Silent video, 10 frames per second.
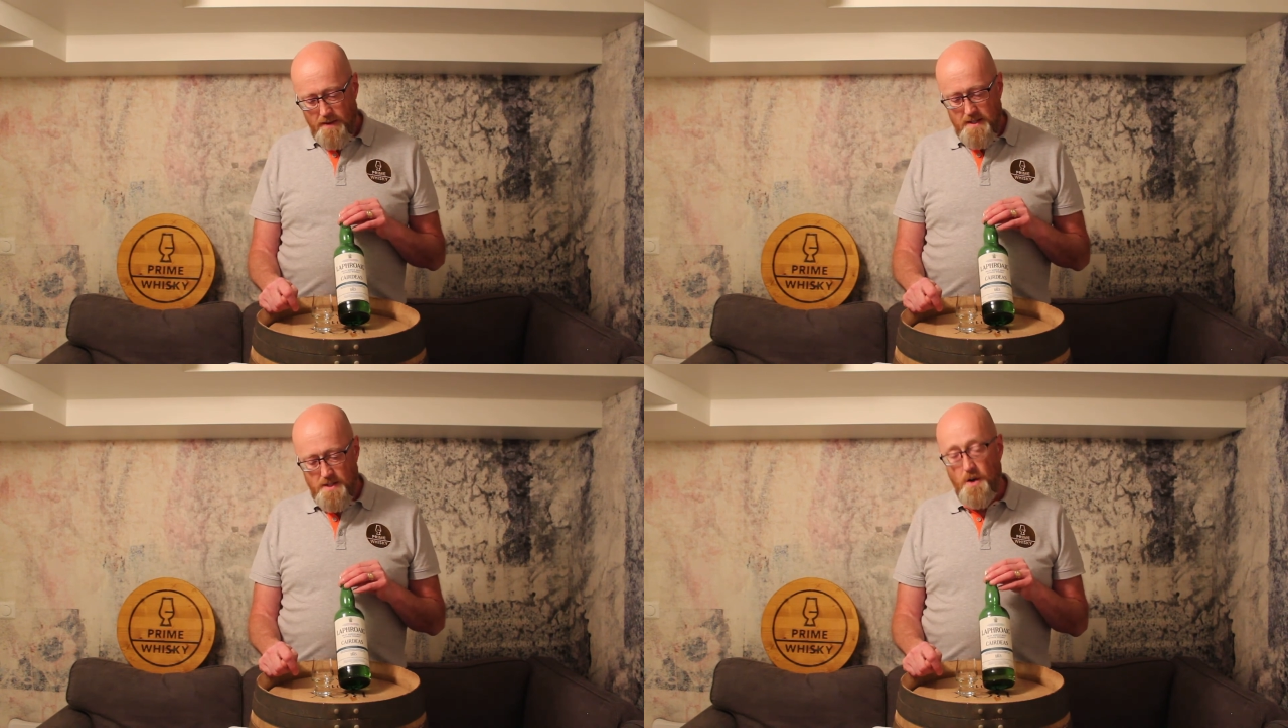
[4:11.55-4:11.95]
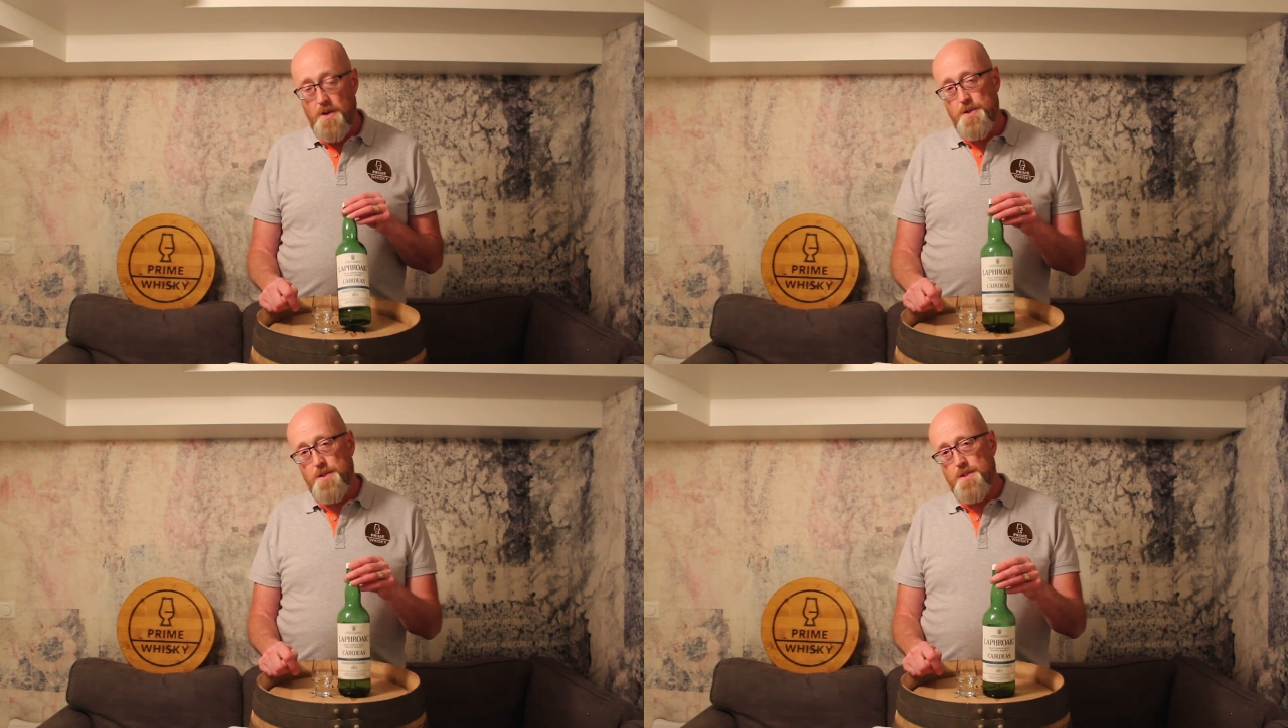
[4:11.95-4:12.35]
this
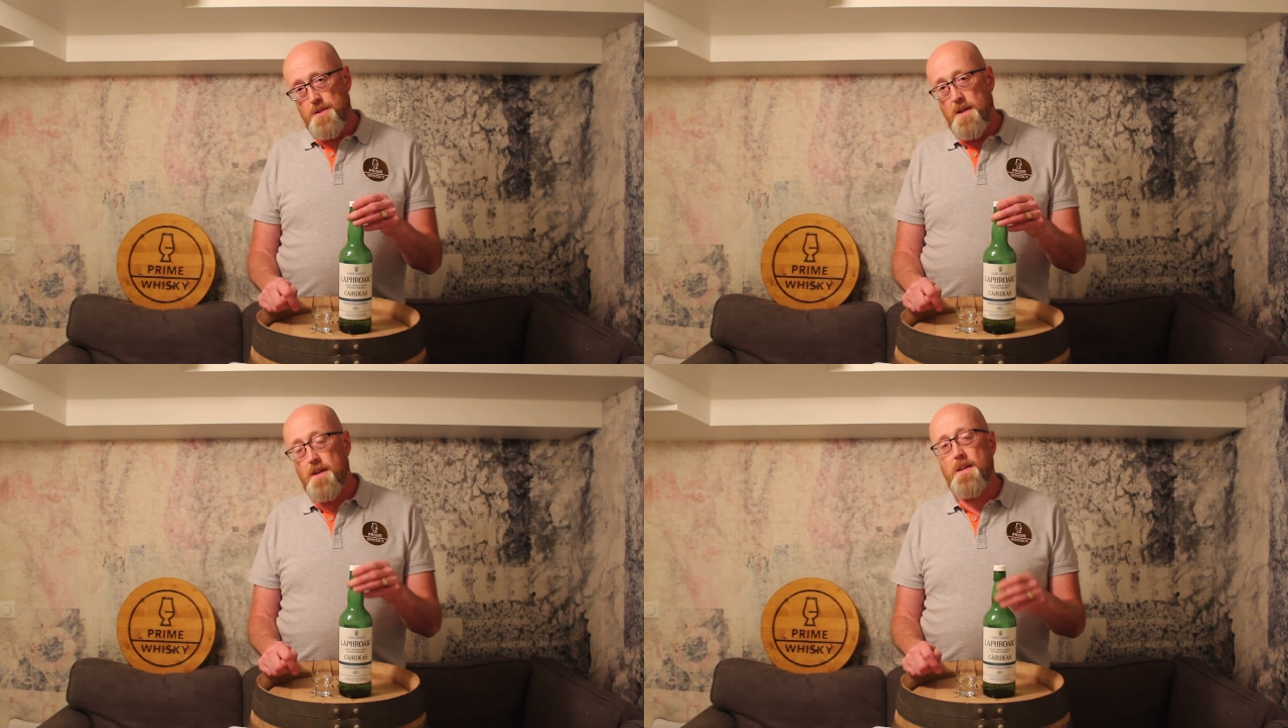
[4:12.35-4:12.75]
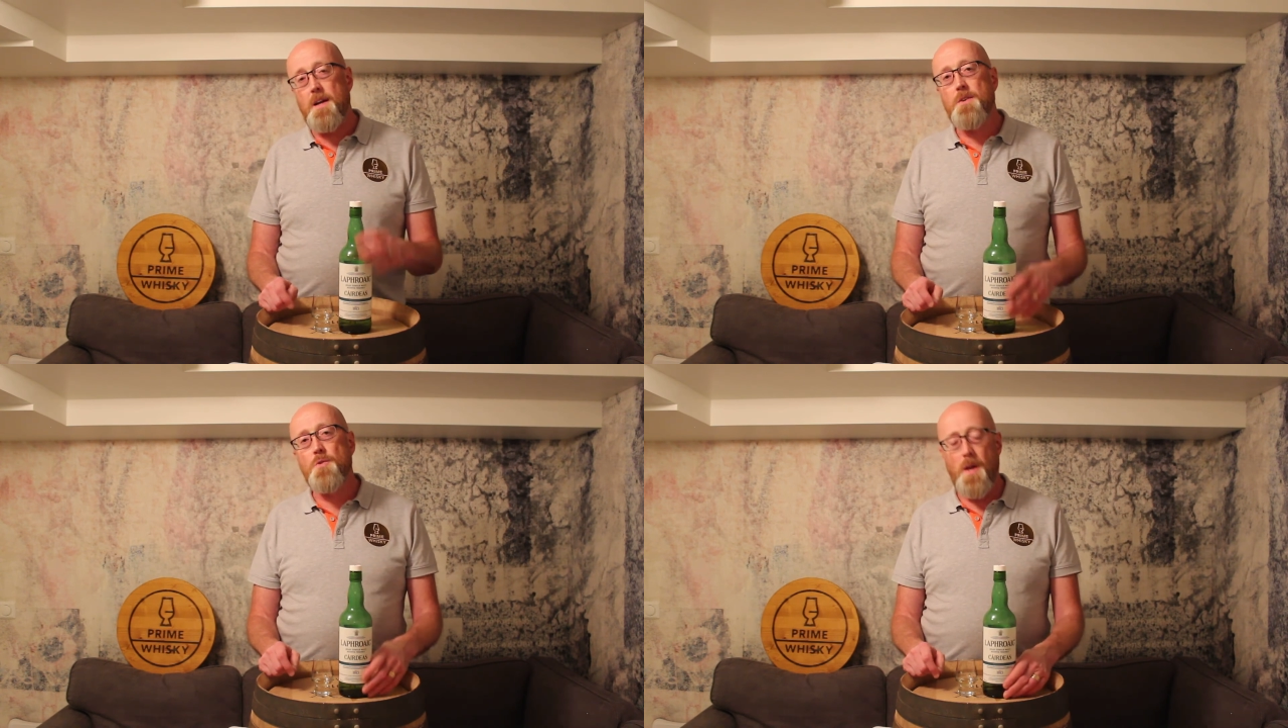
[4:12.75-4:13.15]
cartridge. They've
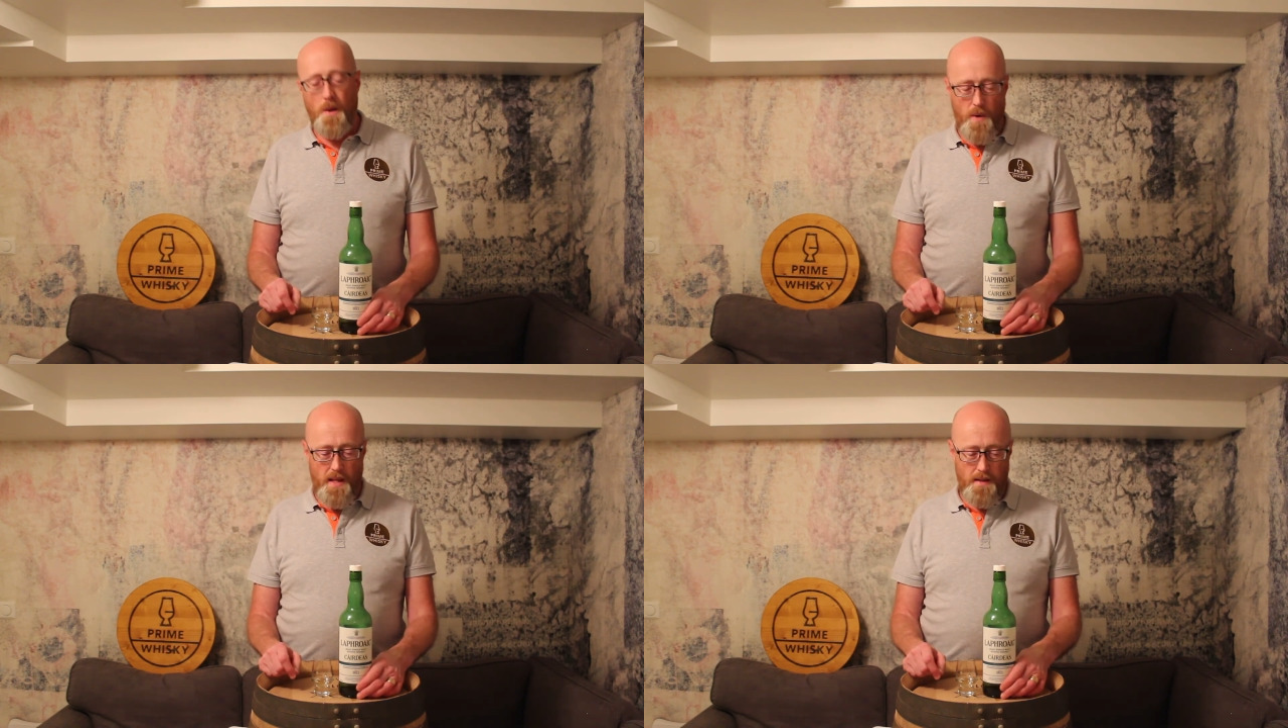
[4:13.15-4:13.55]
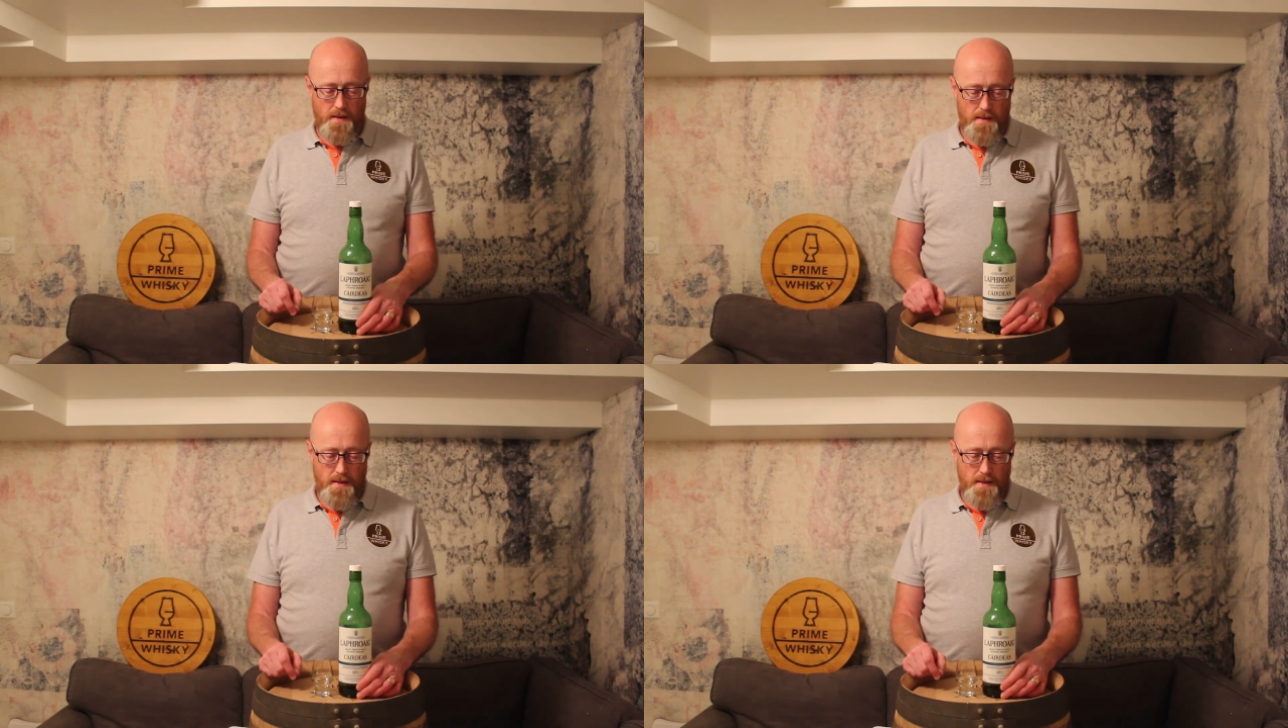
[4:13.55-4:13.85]
done really well.